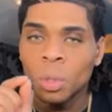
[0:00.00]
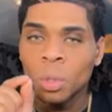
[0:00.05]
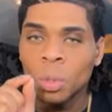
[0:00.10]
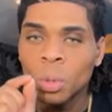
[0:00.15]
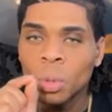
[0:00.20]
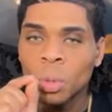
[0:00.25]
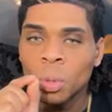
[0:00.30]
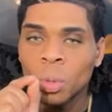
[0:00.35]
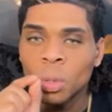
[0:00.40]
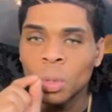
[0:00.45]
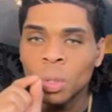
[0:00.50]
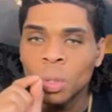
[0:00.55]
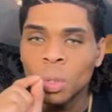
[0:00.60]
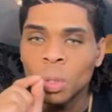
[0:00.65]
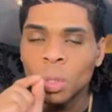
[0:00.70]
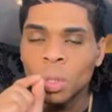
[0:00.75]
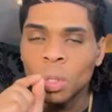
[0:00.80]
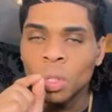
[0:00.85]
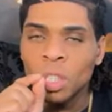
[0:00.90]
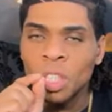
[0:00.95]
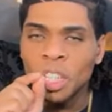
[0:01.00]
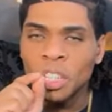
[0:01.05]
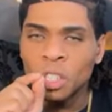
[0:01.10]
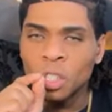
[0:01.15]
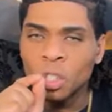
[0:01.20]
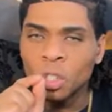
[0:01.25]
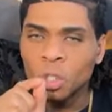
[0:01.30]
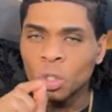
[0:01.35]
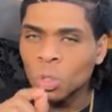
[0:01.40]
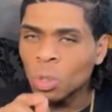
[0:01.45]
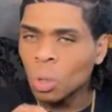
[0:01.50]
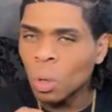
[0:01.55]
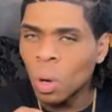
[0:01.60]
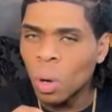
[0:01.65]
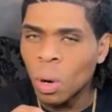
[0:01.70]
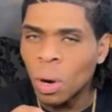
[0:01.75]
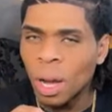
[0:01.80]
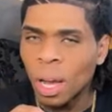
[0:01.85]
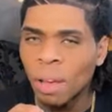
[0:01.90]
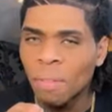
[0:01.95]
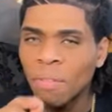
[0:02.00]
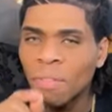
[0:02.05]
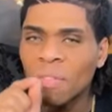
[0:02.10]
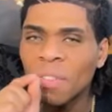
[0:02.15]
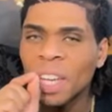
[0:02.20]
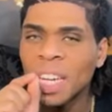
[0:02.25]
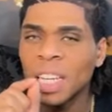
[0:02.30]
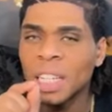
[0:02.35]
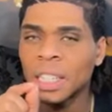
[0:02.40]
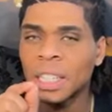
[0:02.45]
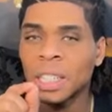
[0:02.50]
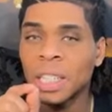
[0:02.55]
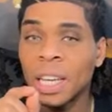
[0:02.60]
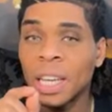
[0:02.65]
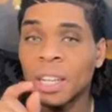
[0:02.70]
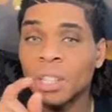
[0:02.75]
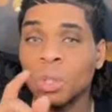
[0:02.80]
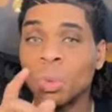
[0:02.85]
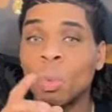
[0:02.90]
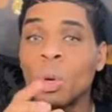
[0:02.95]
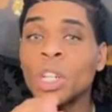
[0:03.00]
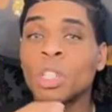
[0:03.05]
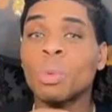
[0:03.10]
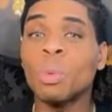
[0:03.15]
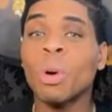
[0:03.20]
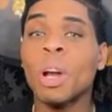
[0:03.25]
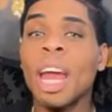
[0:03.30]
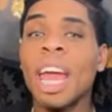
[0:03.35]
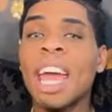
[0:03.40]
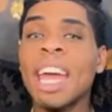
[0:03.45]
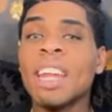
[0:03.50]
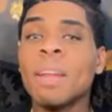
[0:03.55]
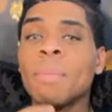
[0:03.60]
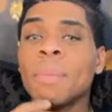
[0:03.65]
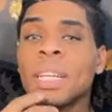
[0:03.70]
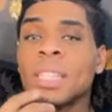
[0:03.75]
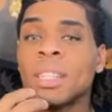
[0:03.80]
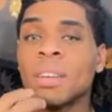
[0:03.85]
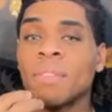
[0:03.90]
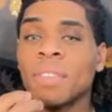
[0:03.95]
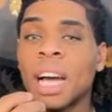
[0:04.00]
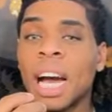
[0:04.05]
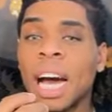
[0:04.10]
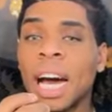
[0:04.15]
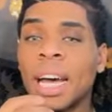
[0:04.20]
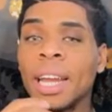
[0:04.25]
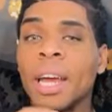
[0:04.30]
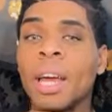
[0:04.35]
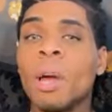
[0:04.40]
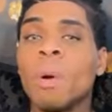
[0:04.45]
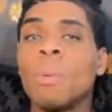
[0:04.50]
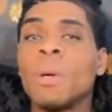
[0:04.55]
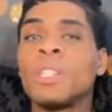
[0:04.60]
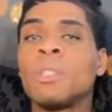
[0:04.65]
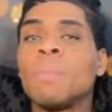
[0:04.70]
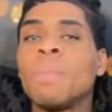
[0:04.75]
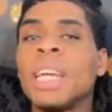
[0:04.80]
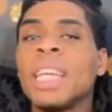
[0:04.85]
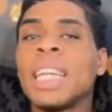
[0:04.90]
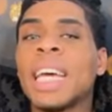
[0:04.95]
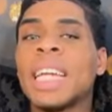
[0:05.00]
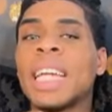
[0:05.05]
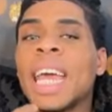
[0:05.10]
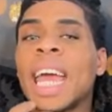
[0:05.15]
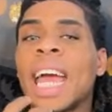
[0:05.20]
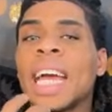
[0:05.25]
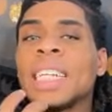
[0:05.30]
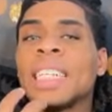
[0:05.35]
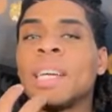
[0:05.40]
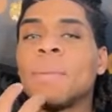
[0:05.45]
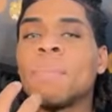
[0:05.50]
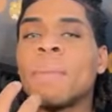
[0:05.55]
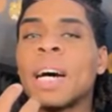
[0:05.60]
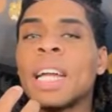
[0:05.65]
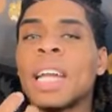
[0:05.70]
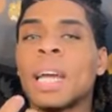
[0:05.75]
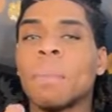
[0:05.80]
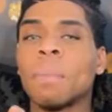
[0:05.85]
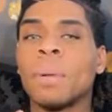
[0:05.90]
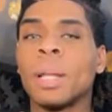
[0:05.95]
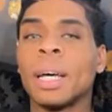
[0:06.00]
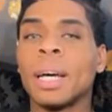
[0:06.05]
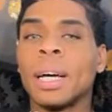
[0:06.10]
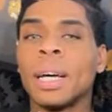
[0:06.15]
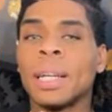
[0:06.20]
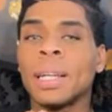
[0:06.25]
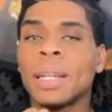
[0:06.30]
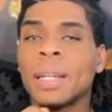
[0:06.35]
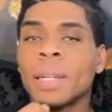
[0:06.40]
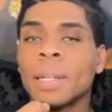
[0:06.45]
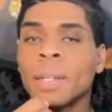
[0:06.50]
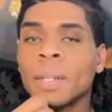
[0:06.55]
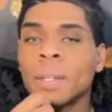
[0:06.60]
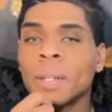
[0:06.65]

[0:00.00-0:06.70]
to destroy Philistines, which were enemies of God, which mean that they had demonic blood.